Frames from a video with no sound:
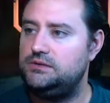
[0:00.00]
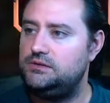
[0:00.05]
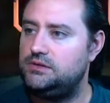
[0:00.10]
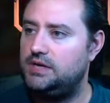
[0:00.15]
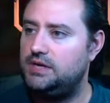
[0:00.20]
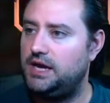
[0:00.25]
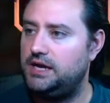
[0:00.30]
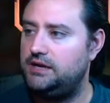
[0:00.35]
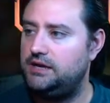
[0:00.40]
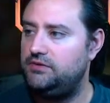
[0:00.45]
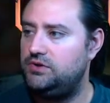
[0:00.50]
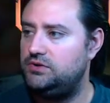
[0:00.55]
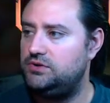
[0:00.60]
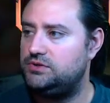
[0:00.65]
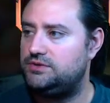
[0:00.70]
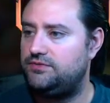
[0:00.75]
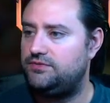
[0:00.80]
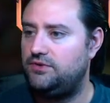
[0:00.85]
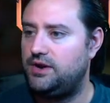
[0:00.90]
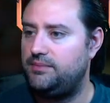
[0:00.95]
kind of used
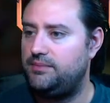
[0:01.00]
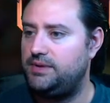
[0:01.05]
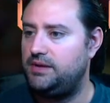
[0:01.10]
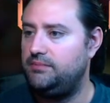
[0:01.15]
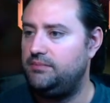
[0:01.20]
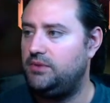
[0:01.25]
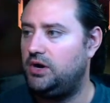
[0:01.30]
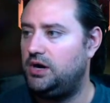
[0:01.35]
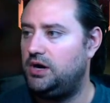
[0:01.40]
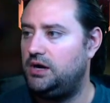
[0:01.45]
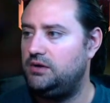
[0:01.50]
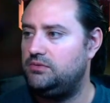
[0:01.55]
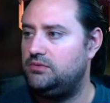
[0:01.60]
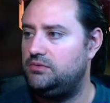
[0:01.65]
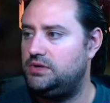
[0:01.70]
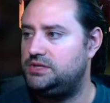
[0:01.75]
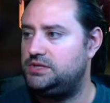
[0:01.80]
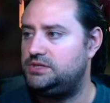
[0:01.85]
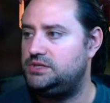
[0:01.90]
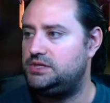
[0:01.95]
for Ebony Maw,
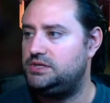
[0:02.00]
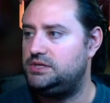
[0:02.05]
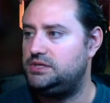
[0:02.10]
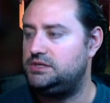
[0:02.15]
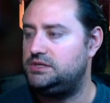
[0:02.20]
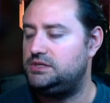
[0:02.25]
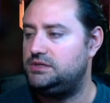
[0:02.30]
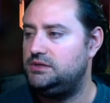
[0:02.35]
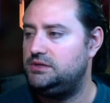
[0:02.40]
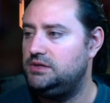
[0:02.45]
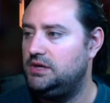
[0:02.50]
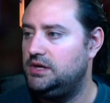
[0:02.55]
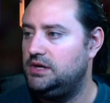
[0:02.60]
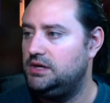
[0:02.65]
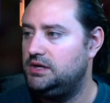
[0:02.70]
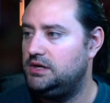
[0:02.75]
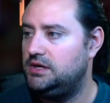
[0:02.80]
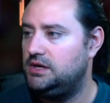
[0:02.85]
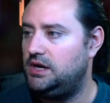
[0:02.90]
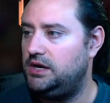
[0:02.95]
which you
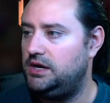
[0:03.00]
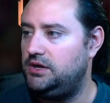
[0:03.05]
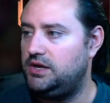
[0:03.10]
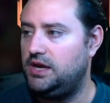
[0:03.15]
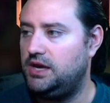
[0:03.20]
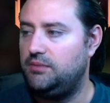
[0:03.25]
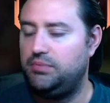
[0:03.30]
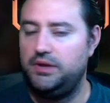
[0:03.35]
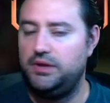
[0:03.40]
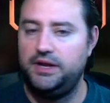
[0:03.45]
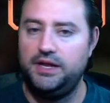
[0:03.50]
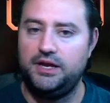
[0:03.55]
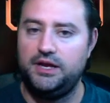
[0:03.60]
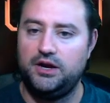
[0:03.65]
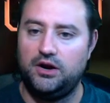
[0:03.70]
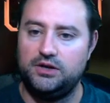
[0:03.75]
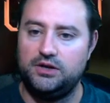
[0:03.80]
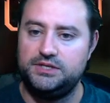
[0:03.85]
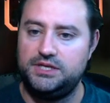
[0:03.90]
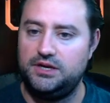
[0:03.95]
can't play any
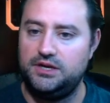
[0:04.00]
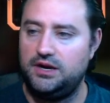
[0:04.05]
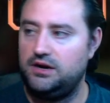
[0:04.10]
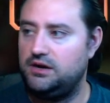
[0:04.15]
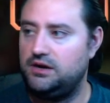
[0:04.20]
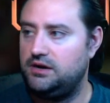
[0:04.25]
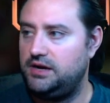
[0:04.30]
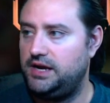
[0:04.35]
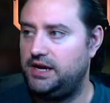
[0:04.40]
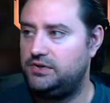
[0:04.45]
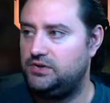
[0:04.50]
cards here after